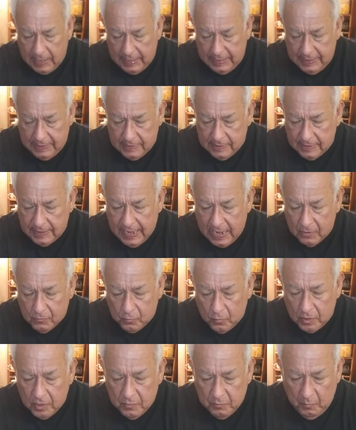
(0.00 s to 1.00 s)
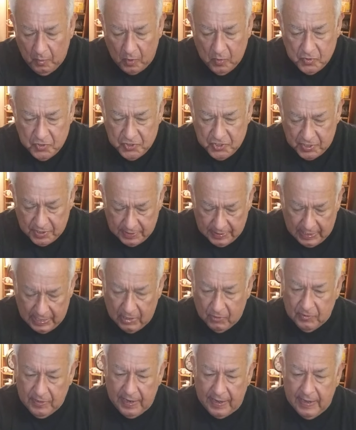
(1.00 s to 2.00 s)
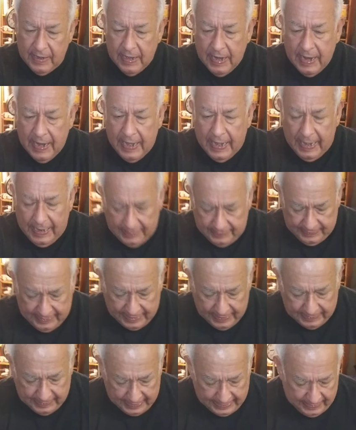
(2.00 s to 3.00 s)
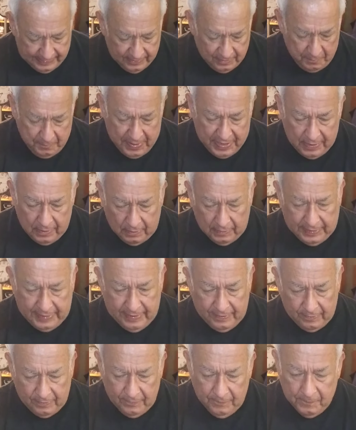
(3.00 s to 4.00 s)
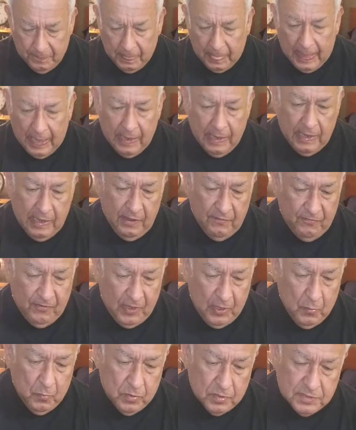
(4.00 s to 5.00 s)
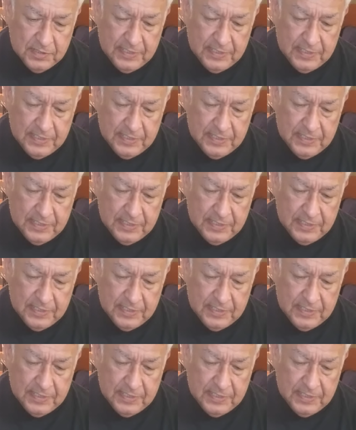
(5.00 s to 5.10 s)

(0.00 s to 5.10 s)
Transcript: in an outward motion. Okay, and then in the middle here, if you will